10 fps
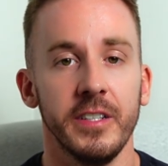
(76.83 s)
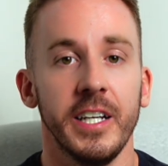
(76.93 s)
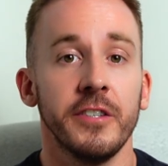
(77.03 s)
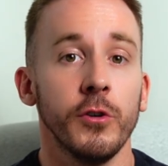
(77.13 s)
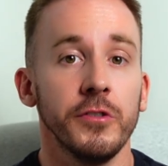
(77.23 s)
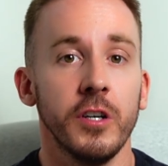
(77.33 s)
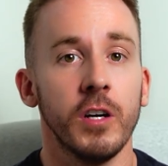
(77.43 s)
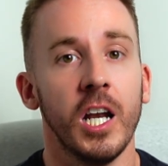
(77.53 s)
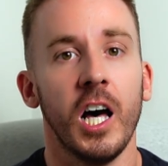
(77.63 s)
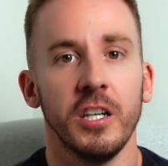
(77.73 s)
and it's also
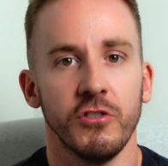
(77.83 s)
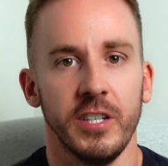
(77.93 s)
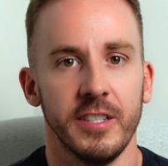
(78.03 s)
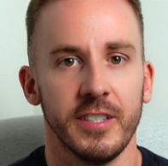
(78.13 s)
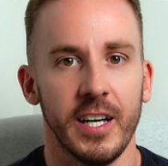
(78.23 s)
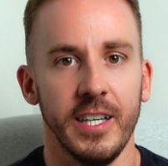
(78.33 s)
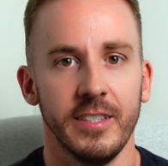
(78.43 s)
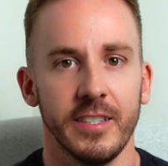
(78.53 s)
larger in size.